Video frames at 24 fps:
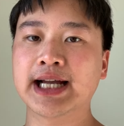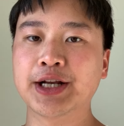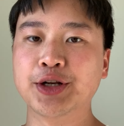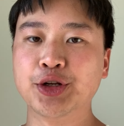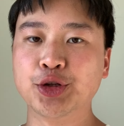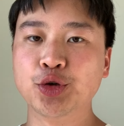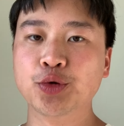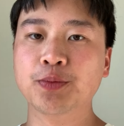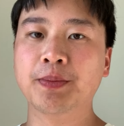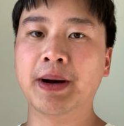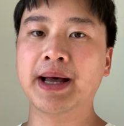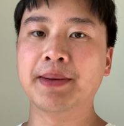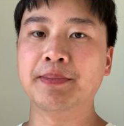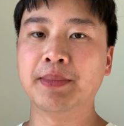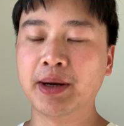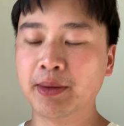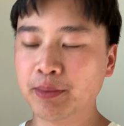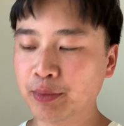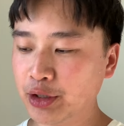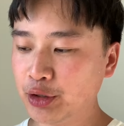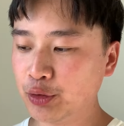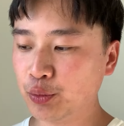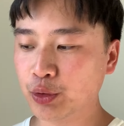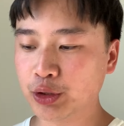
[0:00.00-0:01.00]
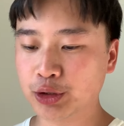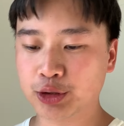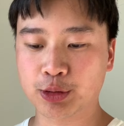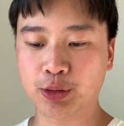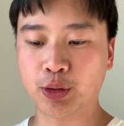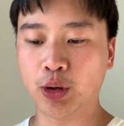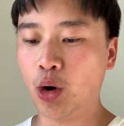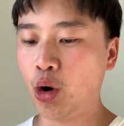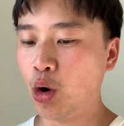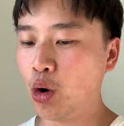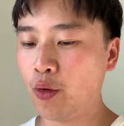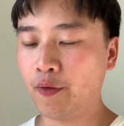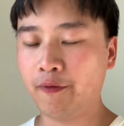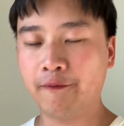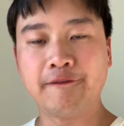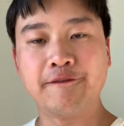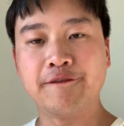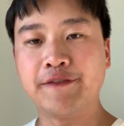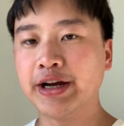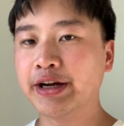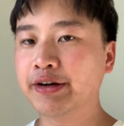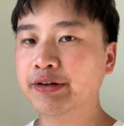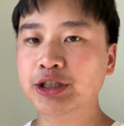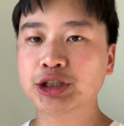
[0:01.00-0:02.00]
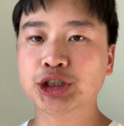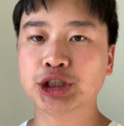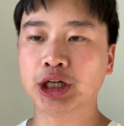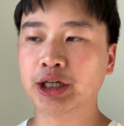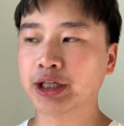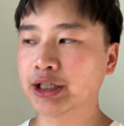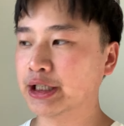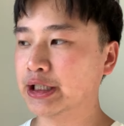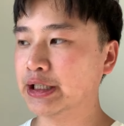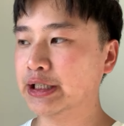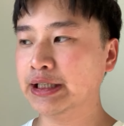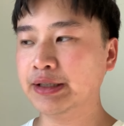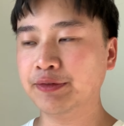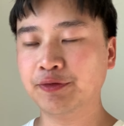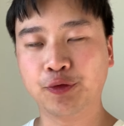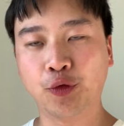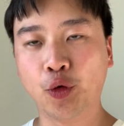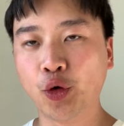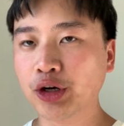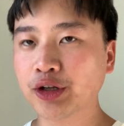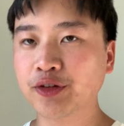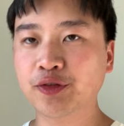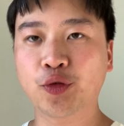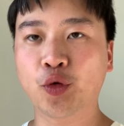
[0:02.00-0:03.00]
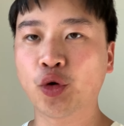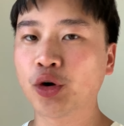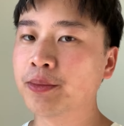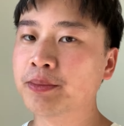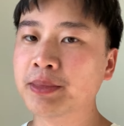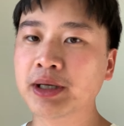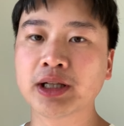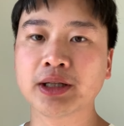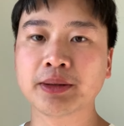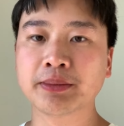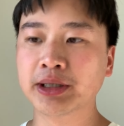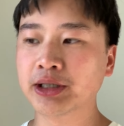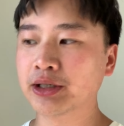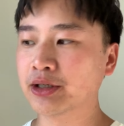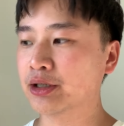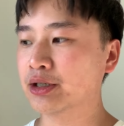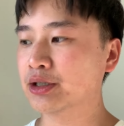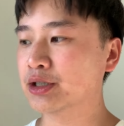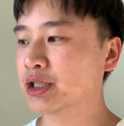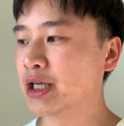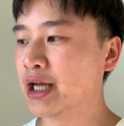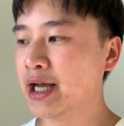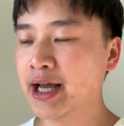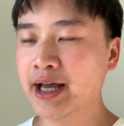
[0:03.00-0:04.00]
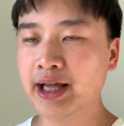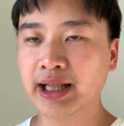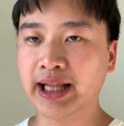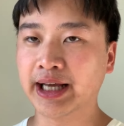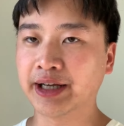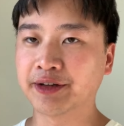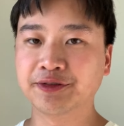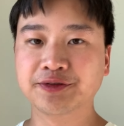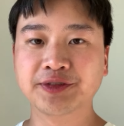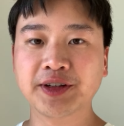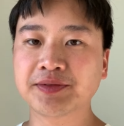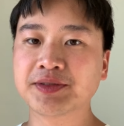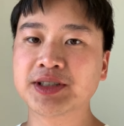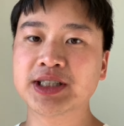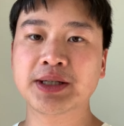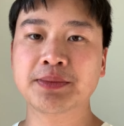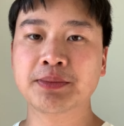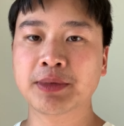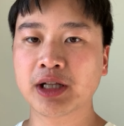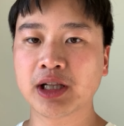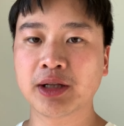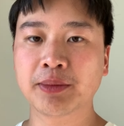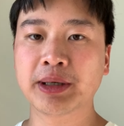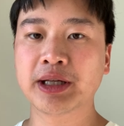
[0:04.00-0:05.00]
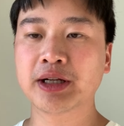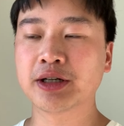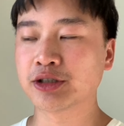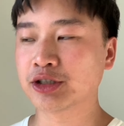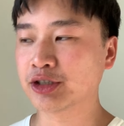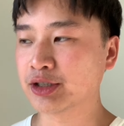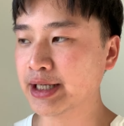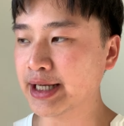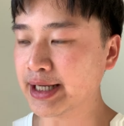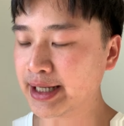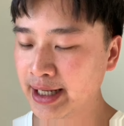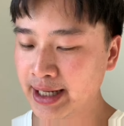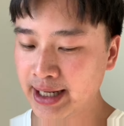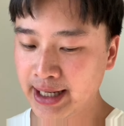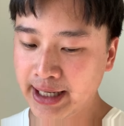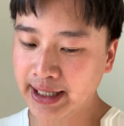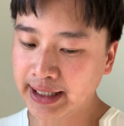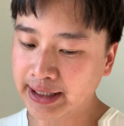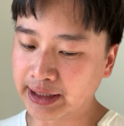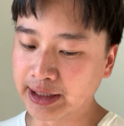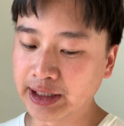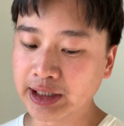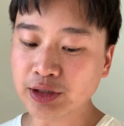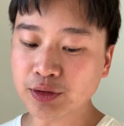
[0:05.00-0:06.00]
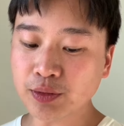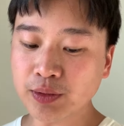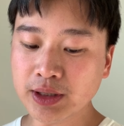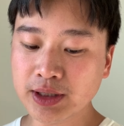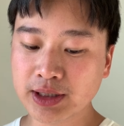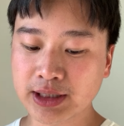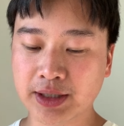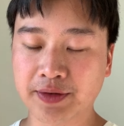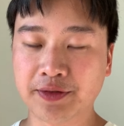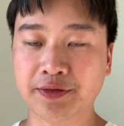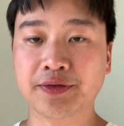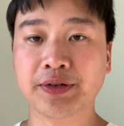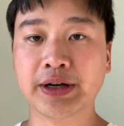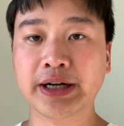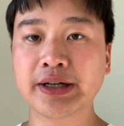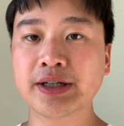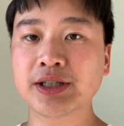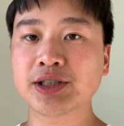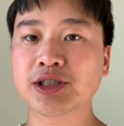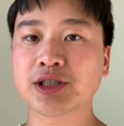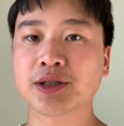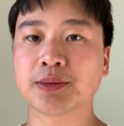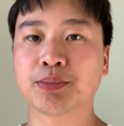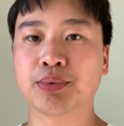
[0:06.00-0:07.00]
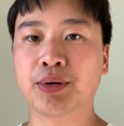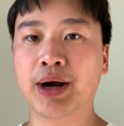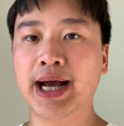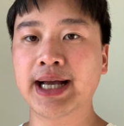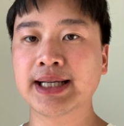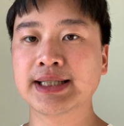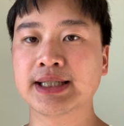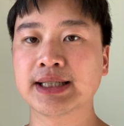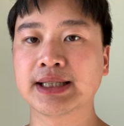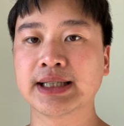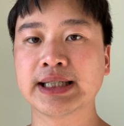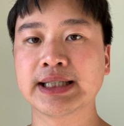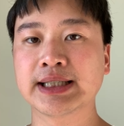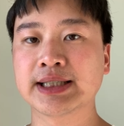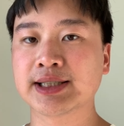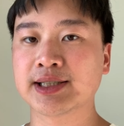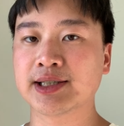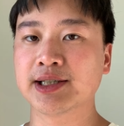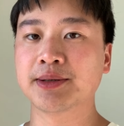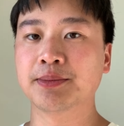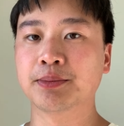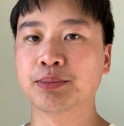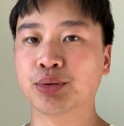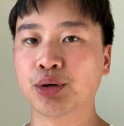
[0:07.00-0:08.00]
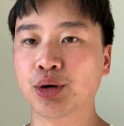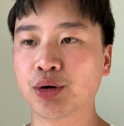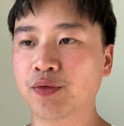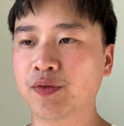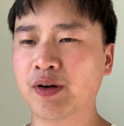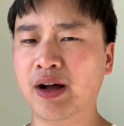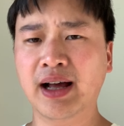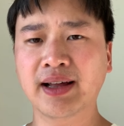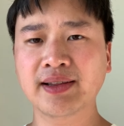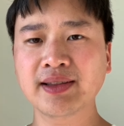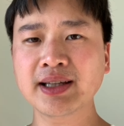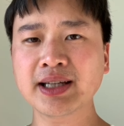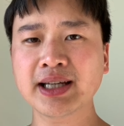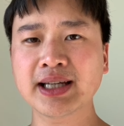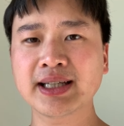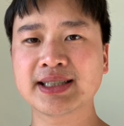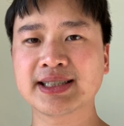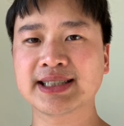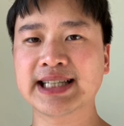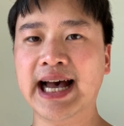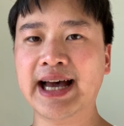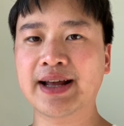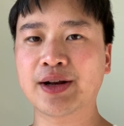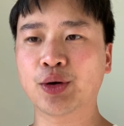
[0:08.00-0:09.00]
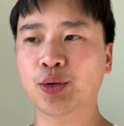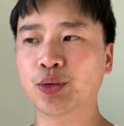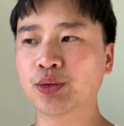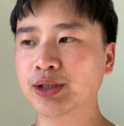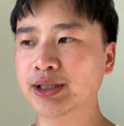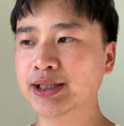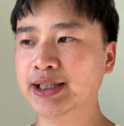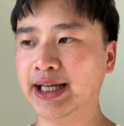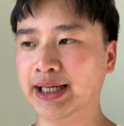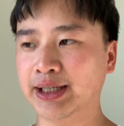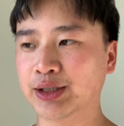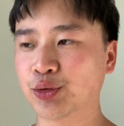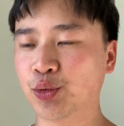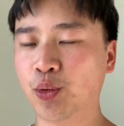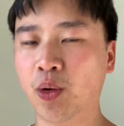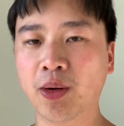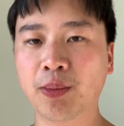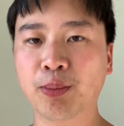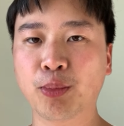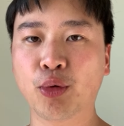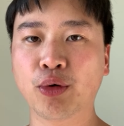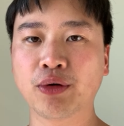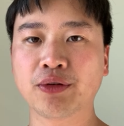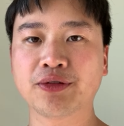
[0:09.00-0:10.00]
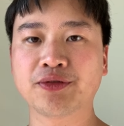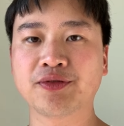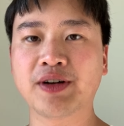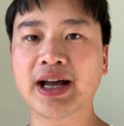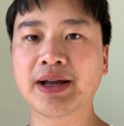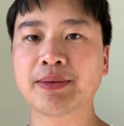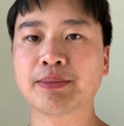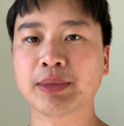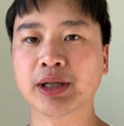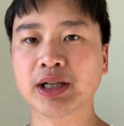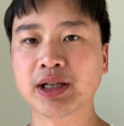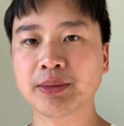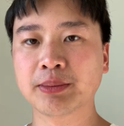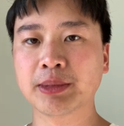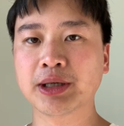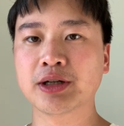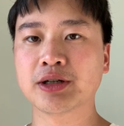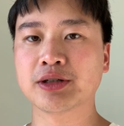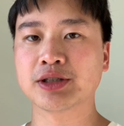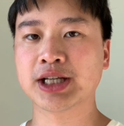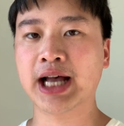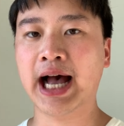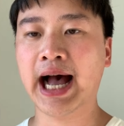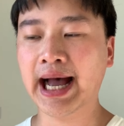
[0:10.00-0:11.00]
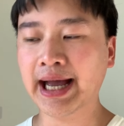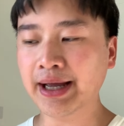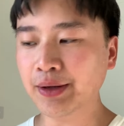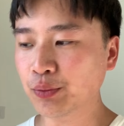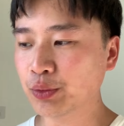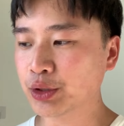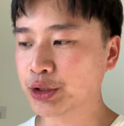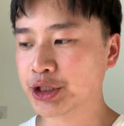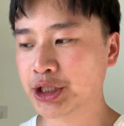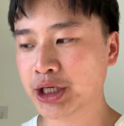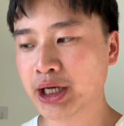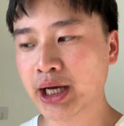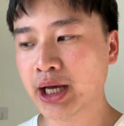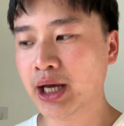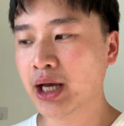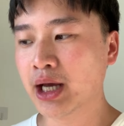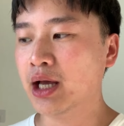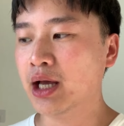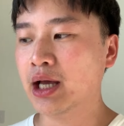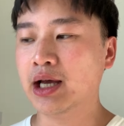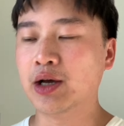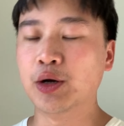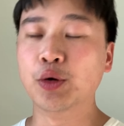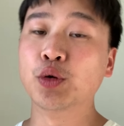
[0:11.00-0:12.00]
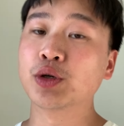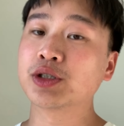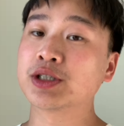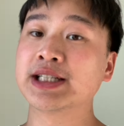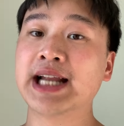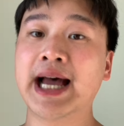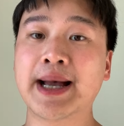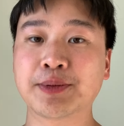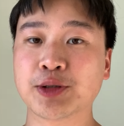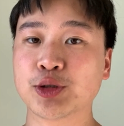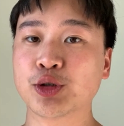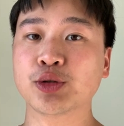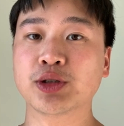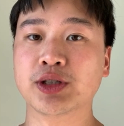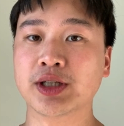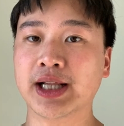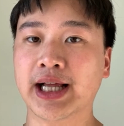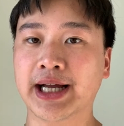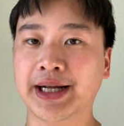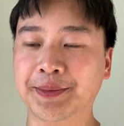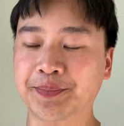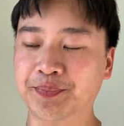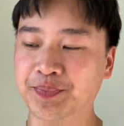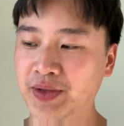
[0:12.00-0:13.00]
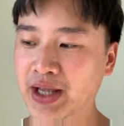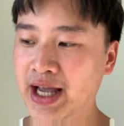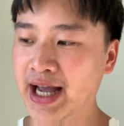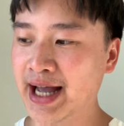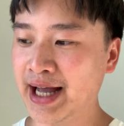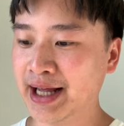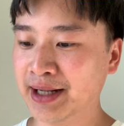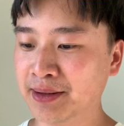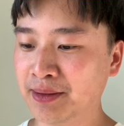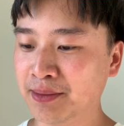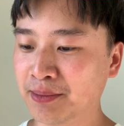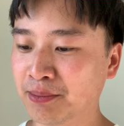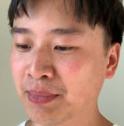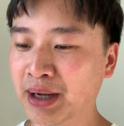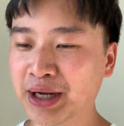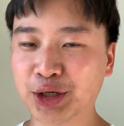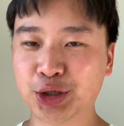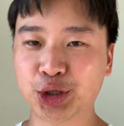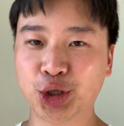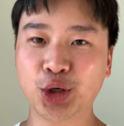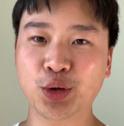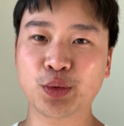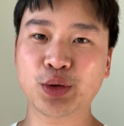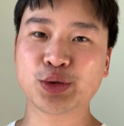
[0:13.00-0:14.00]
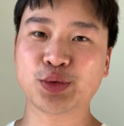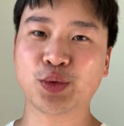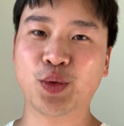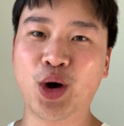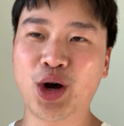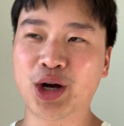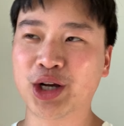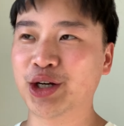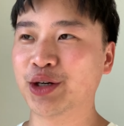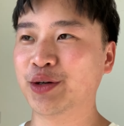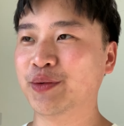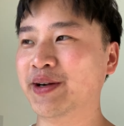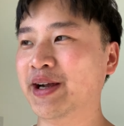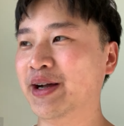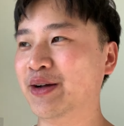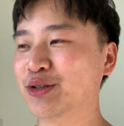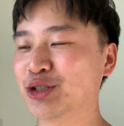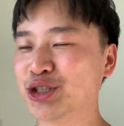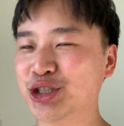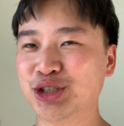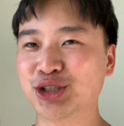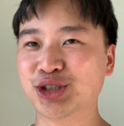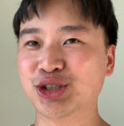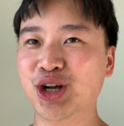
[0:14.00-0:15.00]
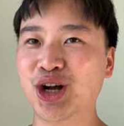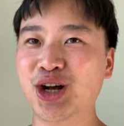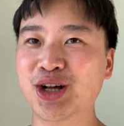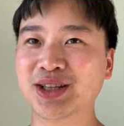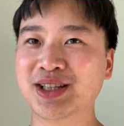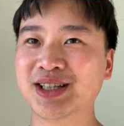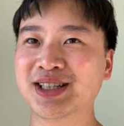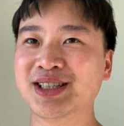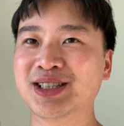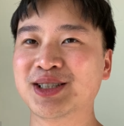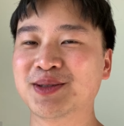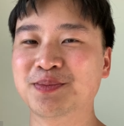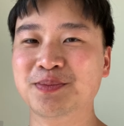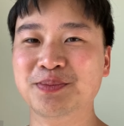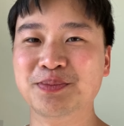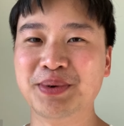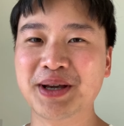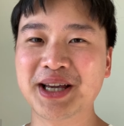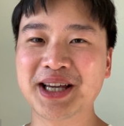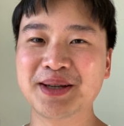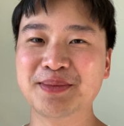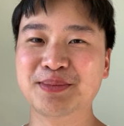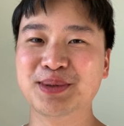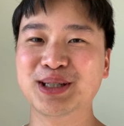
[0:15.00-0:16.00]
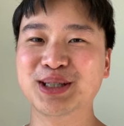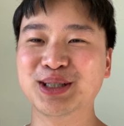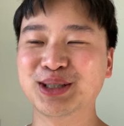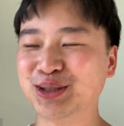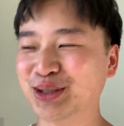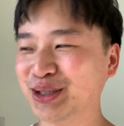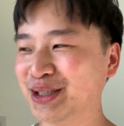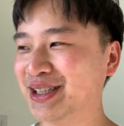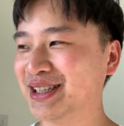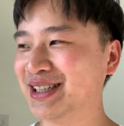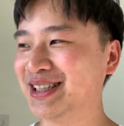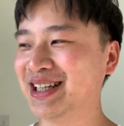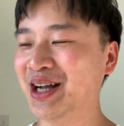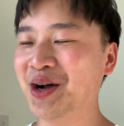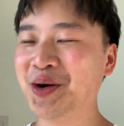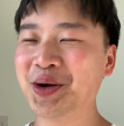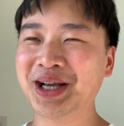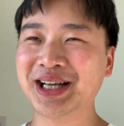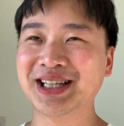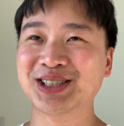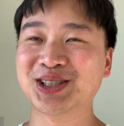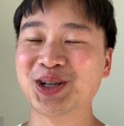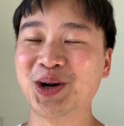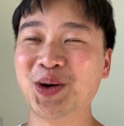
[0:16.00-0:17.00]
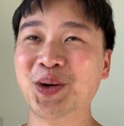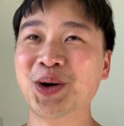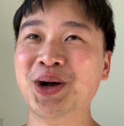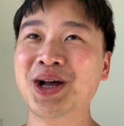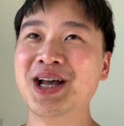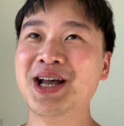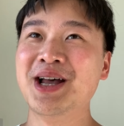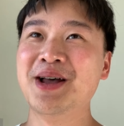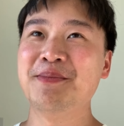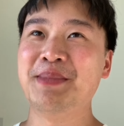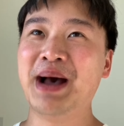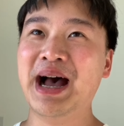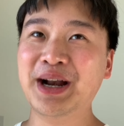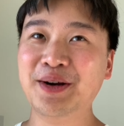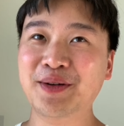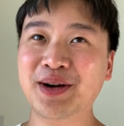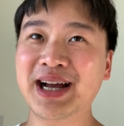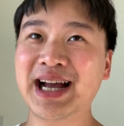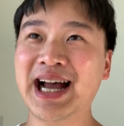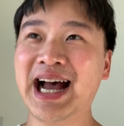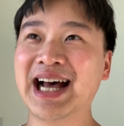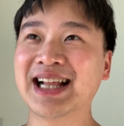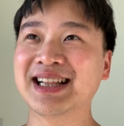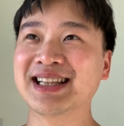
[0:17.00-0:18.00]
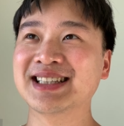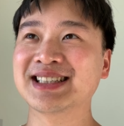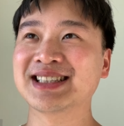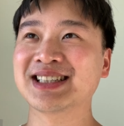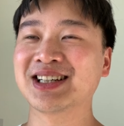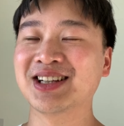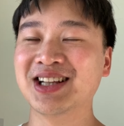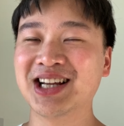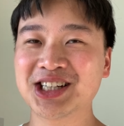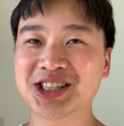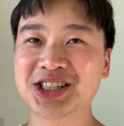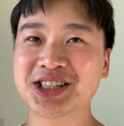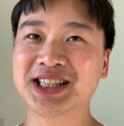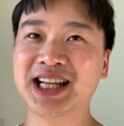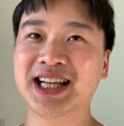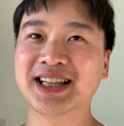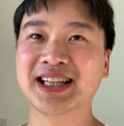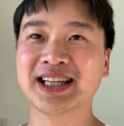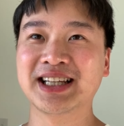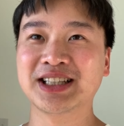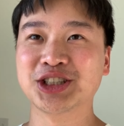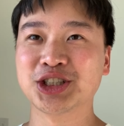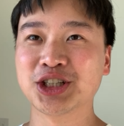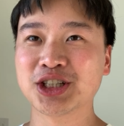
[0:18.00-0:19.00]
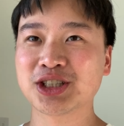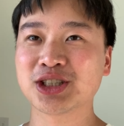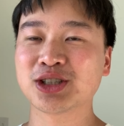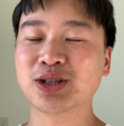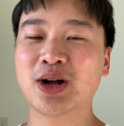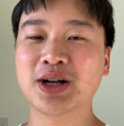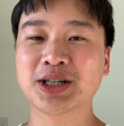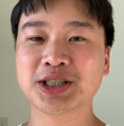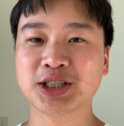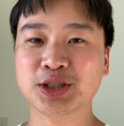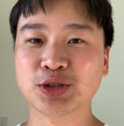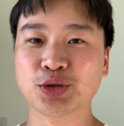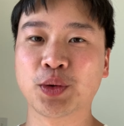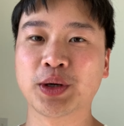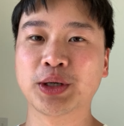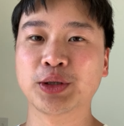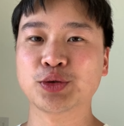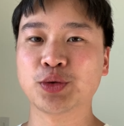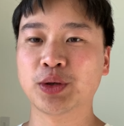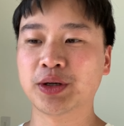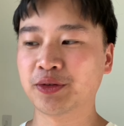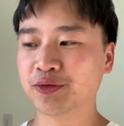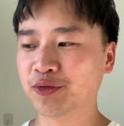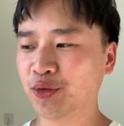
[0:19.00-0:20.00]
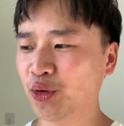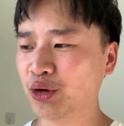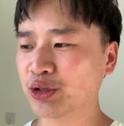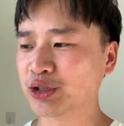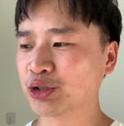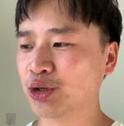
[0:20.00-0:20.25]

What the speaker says: I knew by memory, which were all very chunky, 44 millimeters, like 15 millimeters thick. This was a very surprisingly slim profile. I think it sat at only like 12.5 millimeters high, which it was an absolute delight. And my girl was walking around, she saw this baby green. Okay, so Panerai had this collection that they just launched in 2024.